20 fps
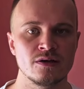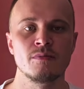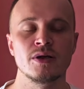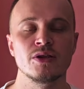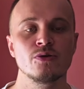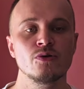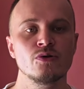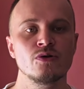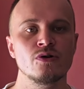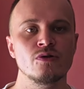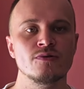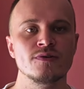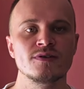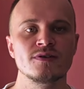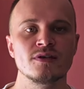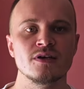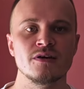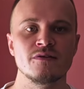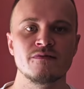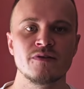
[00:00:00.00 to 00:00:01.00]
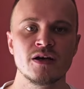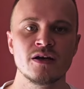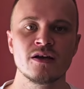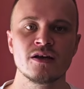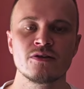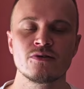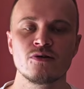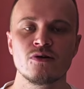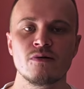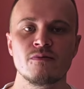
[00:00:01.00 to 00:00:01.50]
But who knows, if I
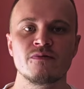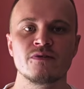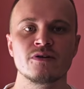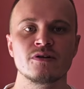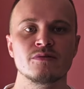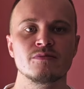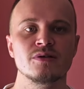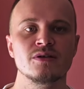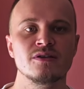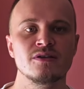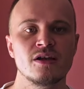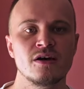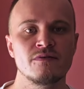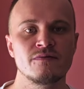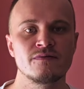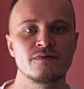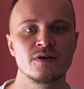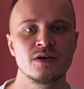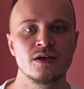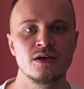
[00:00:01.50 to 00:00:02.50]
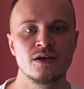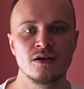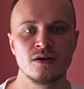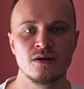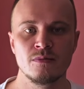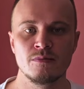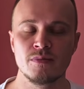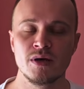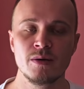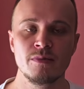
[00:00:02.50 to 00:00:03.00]
get comfortable enough,
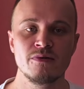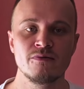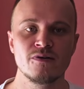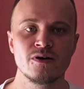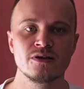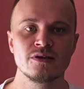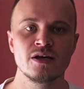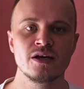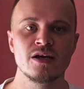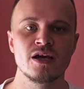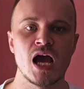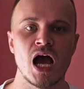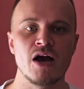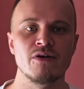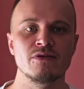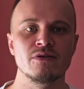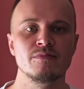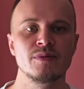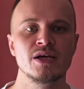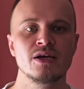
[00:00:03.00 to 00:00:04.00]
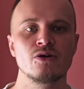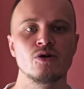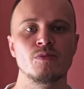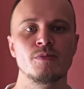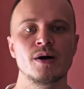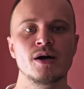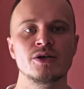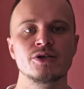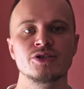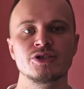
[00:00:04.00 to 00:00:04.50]
maybe one day I will make
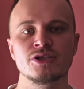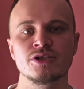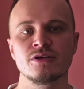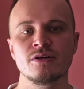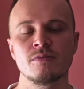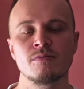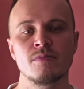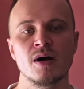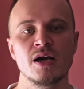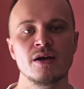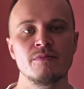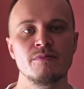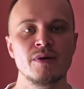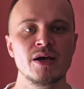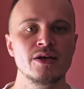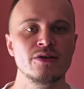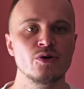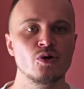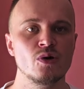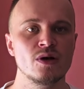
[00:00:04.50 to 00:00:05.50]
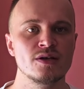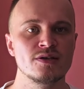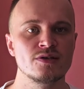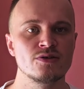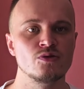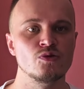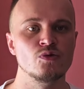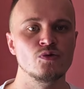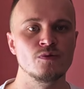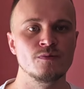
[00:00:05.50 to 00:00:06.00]
Omarchy my main OS
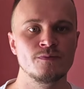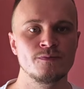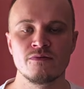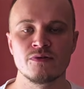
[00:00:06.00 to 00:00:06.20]
too.